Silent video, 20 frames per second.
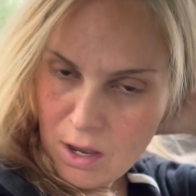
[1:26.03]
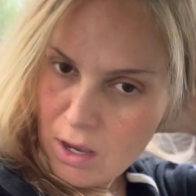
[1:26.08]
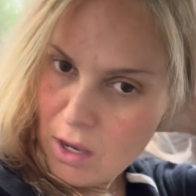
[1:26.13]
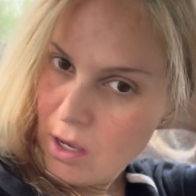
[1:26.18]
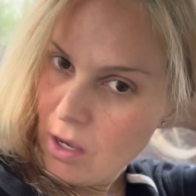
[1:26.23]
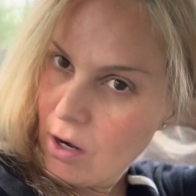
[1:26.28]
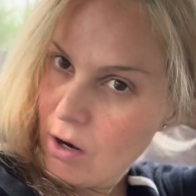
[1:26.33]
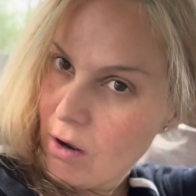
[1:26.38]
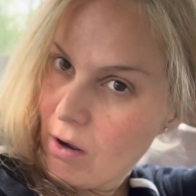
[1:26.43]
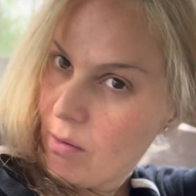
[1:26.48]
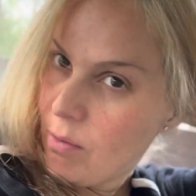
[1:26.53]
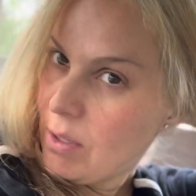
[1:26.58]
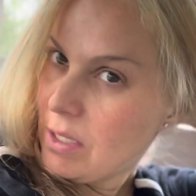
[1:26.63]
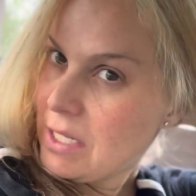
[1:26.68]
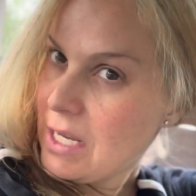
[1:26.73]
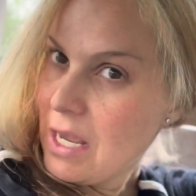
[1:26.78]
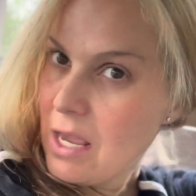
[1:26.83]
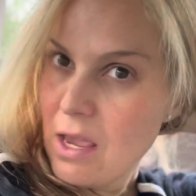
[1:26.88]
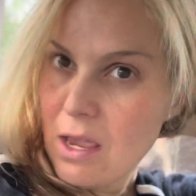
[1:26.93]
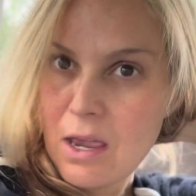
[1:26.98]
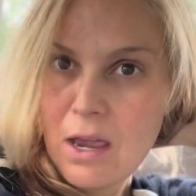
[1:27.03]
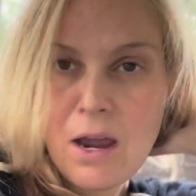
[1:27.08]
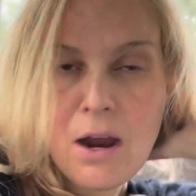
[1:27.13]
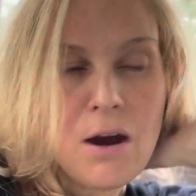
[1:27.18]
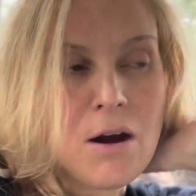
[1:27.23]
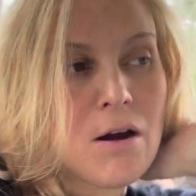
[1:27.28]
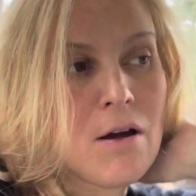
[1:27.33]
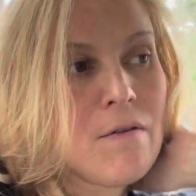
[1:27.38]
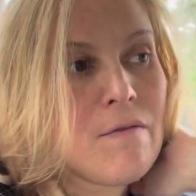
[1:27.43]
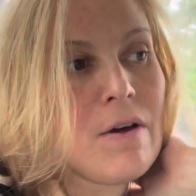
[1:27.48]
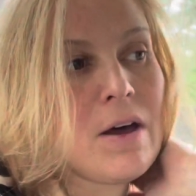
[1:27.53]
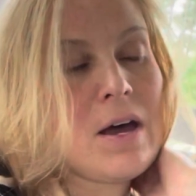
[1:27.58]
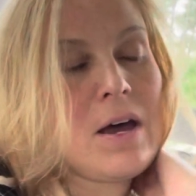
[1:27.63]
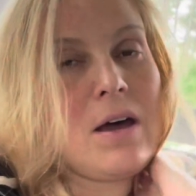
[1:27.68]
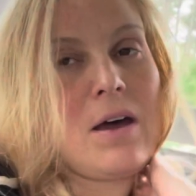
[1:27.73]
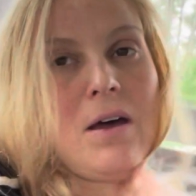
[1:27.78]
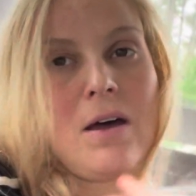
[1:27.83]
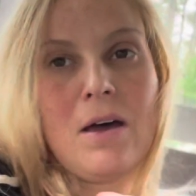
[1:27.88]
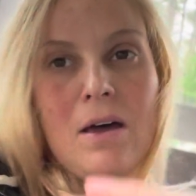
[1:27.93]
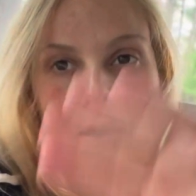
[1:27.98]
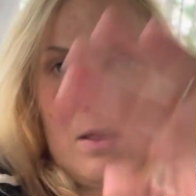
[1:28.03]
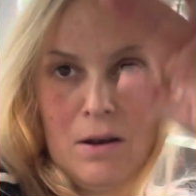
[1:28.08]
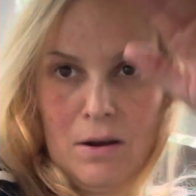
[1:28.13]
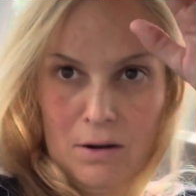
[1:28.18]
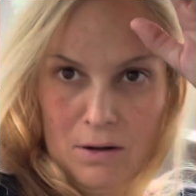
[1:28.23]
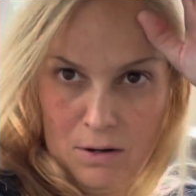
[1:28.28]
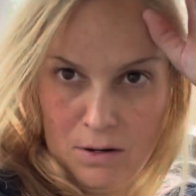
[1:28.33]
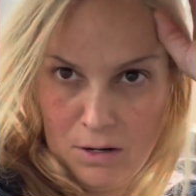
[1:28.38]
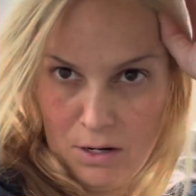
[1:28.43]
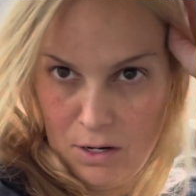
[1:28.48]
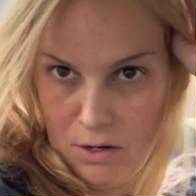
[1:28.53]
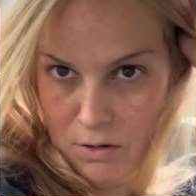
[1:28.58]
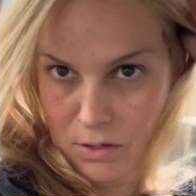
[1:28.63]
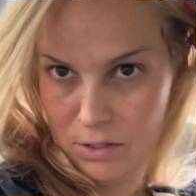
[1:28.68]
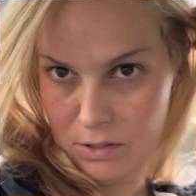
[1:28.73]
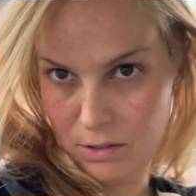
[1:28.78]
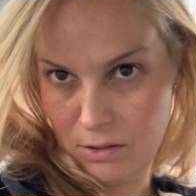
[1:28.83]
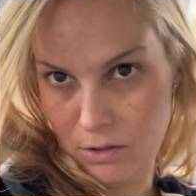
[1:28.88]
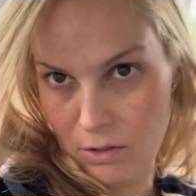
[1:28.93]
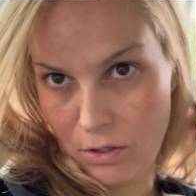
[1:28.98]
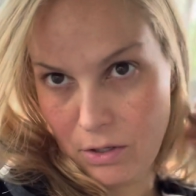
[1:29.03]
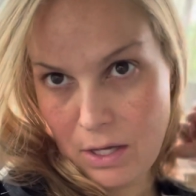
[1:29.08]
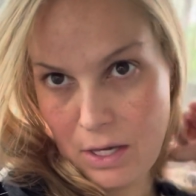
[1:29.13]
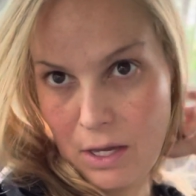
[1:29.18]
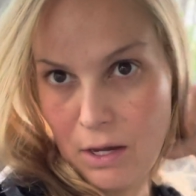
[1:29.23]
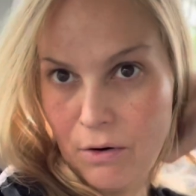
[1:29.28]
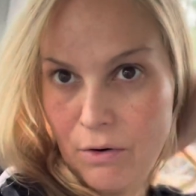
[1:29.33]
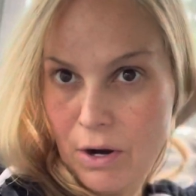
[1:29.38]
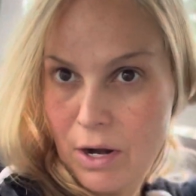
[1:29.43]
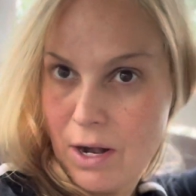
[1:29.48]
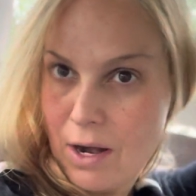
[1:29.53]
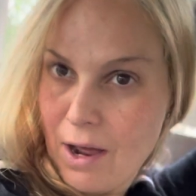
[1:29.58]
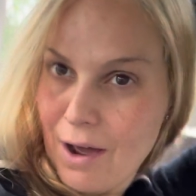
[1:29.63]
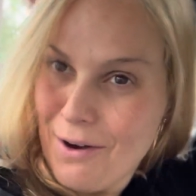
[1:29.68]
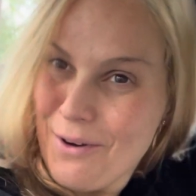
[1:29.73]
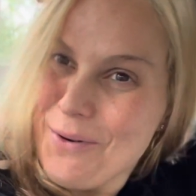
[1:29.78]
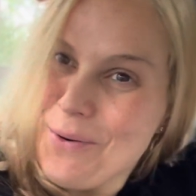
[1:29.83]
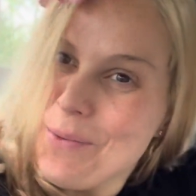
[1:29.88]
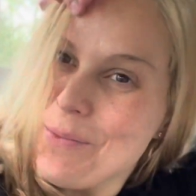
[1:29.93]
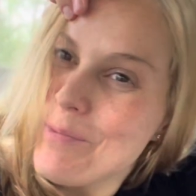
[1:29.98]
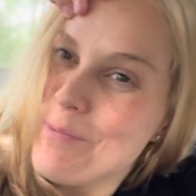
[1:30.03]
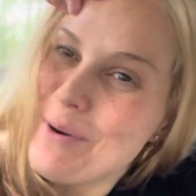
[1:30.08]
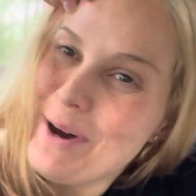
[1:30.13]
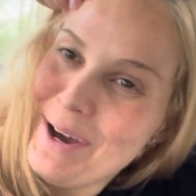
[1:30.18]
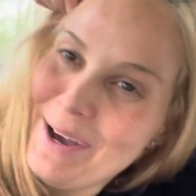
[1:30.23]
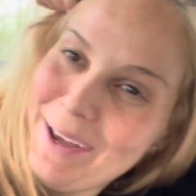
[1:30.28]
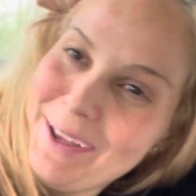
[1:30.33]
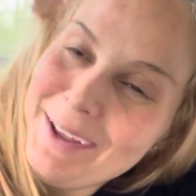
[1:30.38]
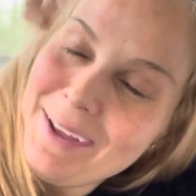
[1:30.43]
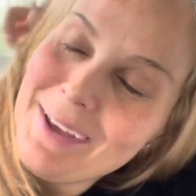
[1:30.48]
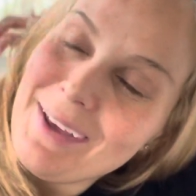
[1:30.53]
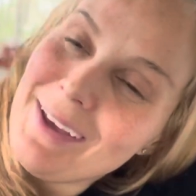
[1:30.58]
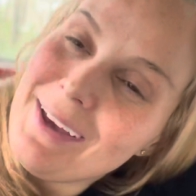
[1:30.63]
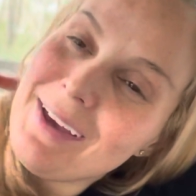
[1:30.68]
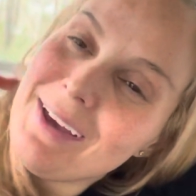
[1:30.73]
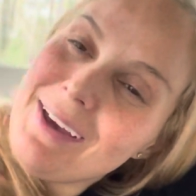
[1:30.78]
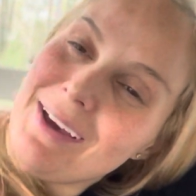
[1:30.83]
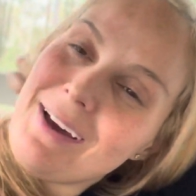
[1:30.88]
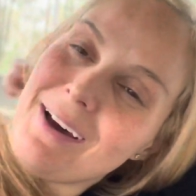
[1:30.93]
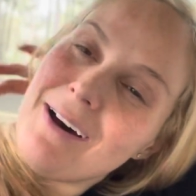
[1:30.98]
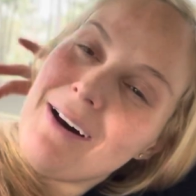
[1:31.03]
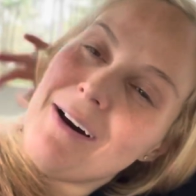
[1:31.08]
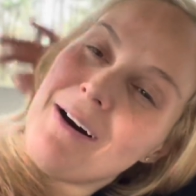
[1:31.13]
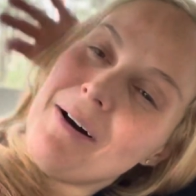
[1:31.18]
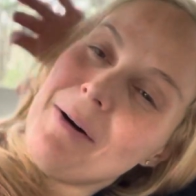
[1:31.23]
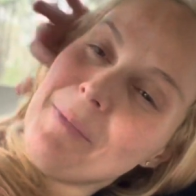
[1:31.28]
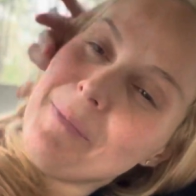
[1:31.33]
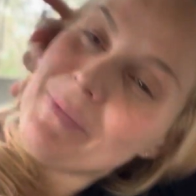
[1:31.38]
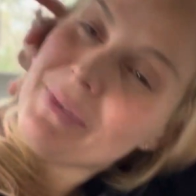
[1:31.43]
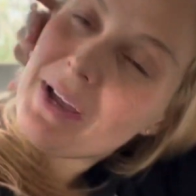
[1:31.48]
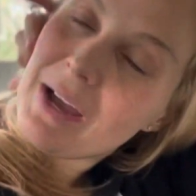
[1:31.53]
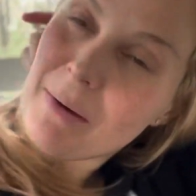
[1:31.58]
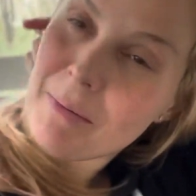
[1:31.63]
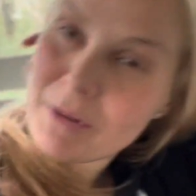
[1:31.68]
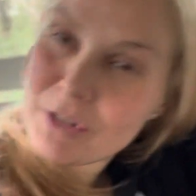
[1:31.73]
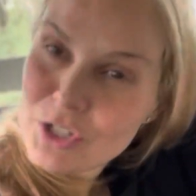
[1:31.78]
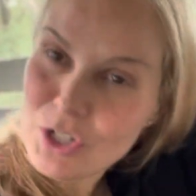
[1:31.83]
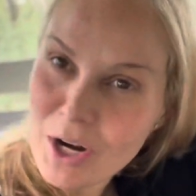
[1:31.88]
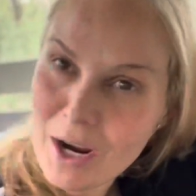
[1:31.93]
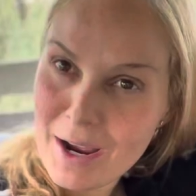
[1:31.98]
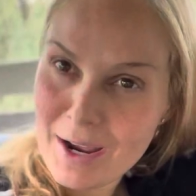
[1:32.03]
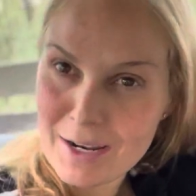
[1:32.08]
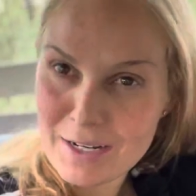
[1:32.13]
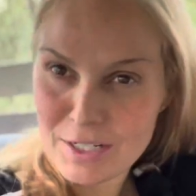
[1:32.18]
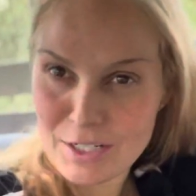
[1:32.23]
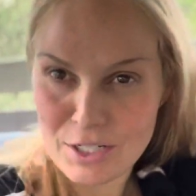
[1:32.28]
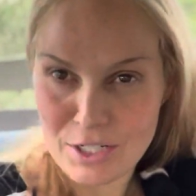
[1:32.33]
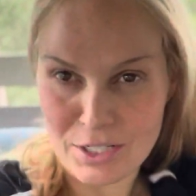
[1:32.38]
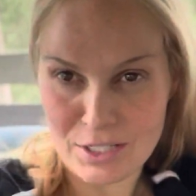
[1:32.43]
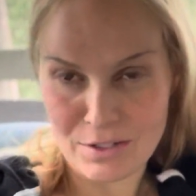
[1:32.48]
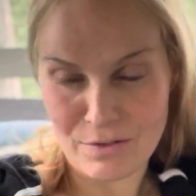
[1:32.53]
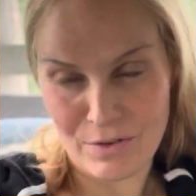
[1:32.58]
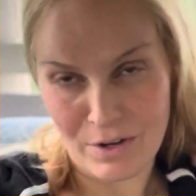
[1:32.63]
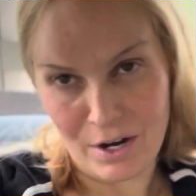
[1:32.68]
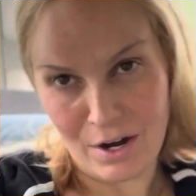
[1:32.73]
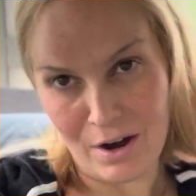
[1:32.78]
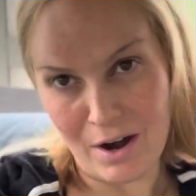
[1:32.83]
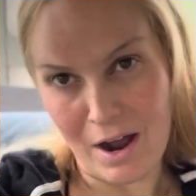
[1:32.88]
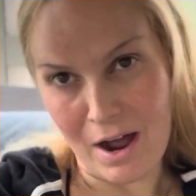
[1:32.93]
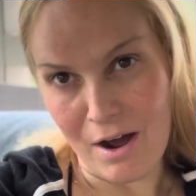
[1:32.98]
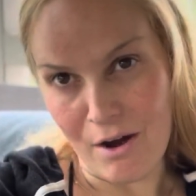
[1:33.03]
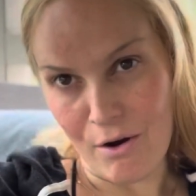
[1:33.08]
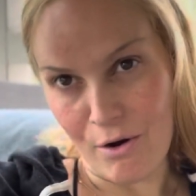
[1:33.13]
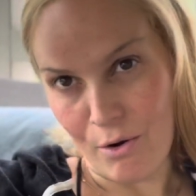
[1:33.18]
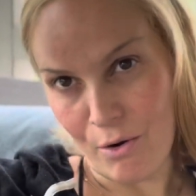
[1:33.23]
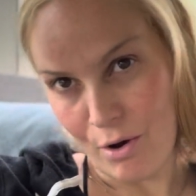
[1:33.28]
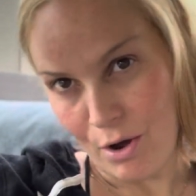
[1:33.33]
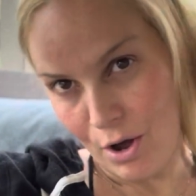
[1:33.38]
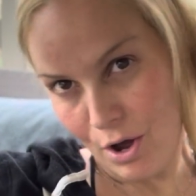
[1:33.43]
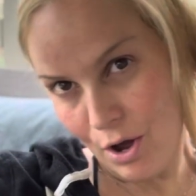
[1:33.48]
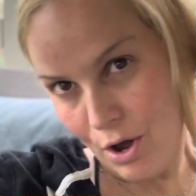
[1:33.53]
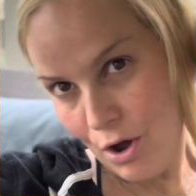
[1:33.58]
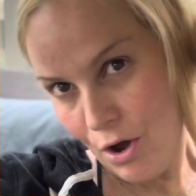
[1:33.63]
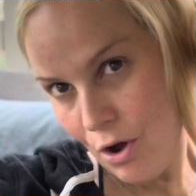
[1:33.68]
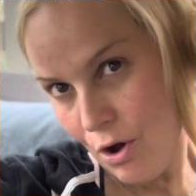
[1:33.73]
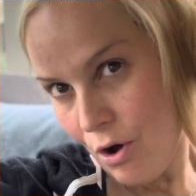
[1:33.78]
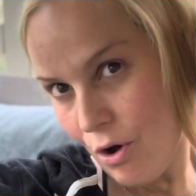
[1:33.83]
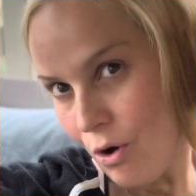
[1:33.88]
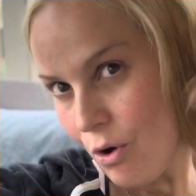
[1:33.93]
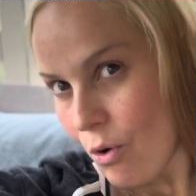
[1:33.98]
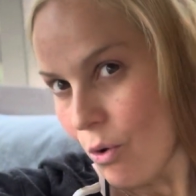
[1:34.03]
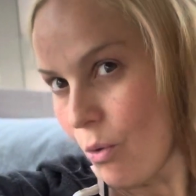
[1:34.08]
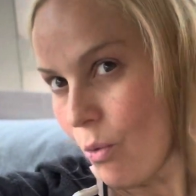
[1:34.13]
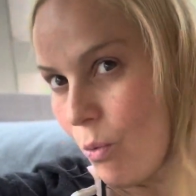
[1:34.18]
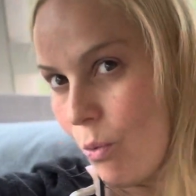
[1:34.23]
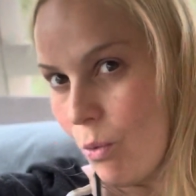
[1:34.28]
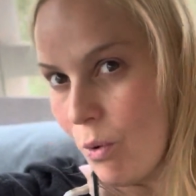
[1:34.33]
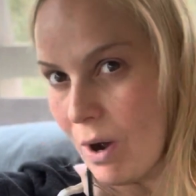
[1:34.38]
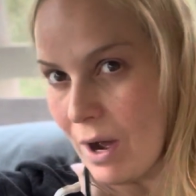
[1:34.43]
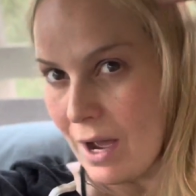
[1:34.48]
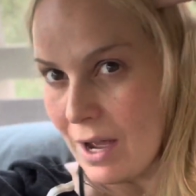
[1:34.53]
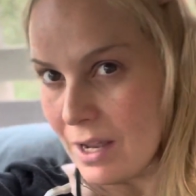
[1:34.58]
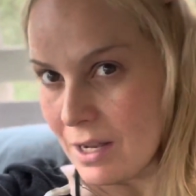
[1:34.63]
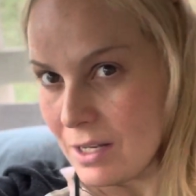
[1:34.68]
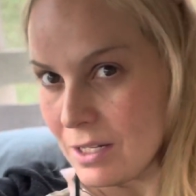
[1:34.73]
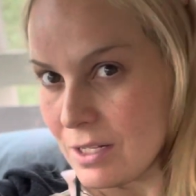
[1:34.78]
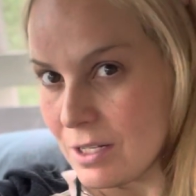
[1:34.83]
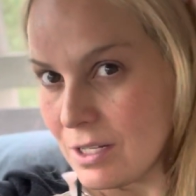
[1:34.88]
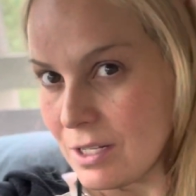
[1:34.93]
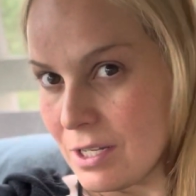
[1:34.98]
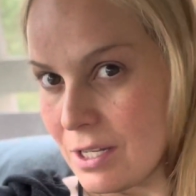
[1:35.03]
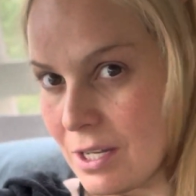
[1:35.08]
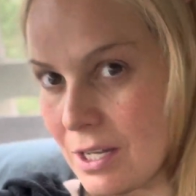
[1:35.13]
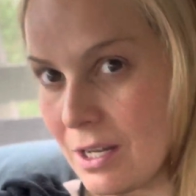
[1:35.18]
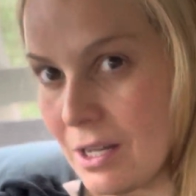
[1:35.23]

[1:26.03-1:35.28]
you know, I've been taking care of it, and, you know, it doesn't look like it right now, but I've been trying to just figure out what